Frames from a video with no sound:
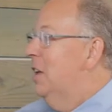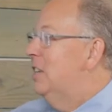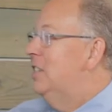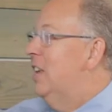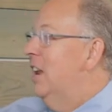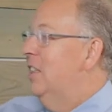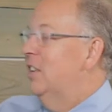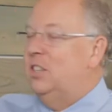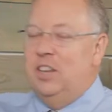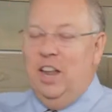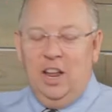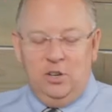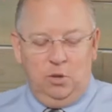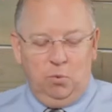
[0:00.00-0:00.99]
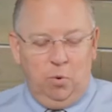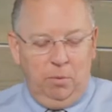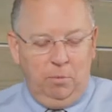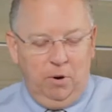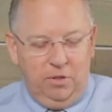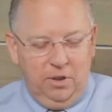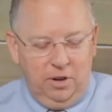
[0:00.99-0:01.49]
setting the stage, the one
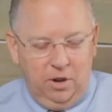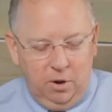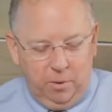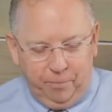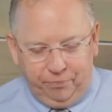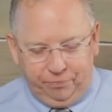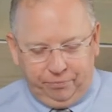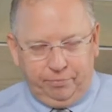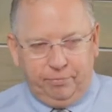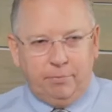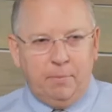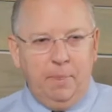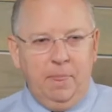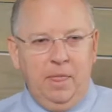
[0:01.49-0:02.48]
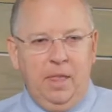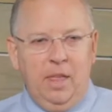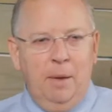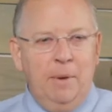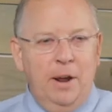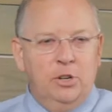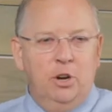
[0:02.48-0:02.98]
more thing to do.
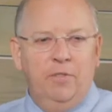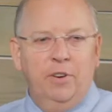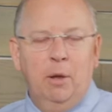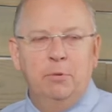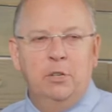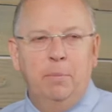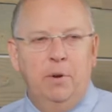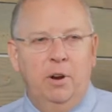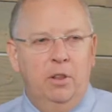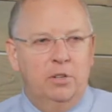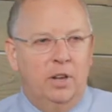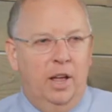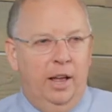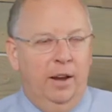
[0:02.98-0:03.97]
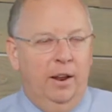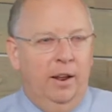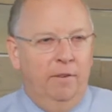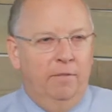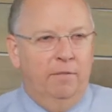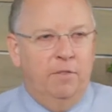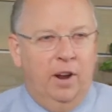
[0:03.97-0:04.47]
I'm not sure if it comes up in another slide,
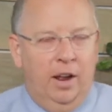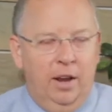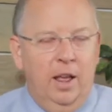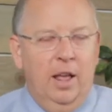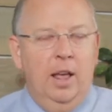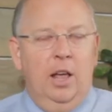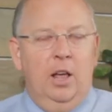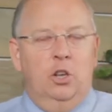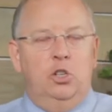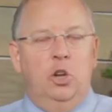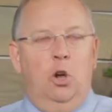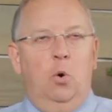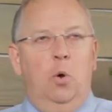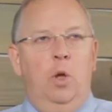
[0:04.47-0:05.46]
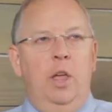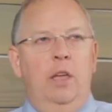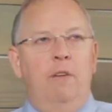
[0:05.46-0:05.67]
I, I've forgotten. So